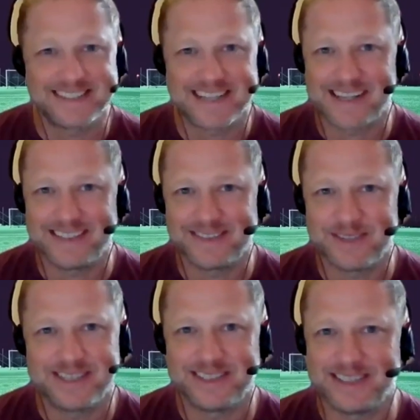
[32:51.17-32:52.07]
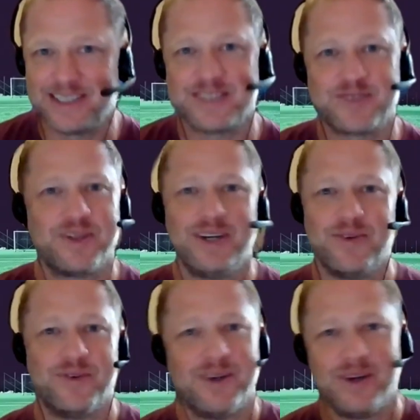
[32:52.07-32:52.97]
exactly. Well, that, that's
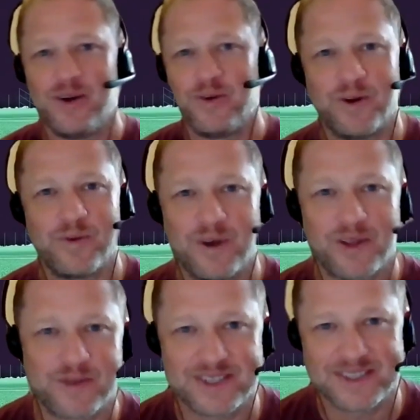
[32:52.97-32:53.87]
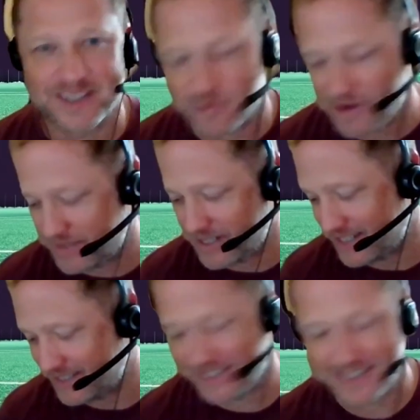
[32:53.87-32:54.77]
one one of the reasons this
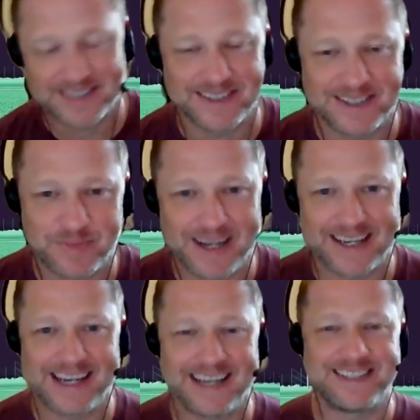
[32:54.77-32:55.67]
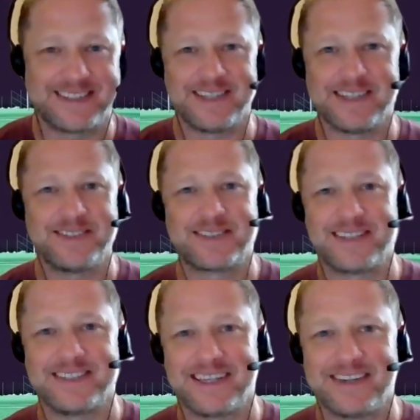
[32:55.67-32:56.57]
website exists and these yeah. podcasts exist is
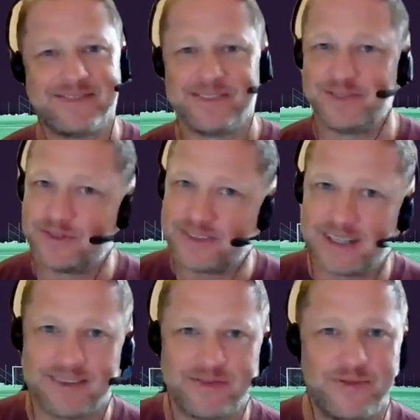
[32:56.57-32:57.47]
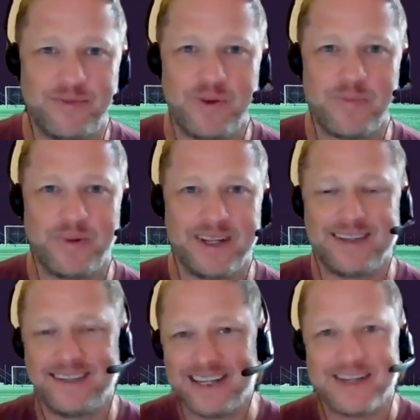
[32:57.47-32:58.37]
because I've, I've, uh, people
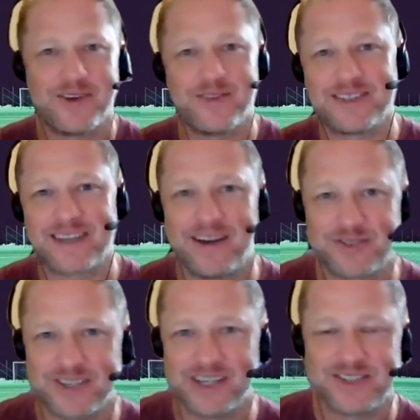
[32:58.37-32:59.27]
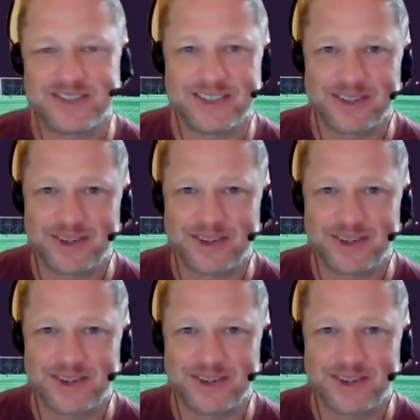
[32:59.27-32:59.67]
need need to hear these conversations and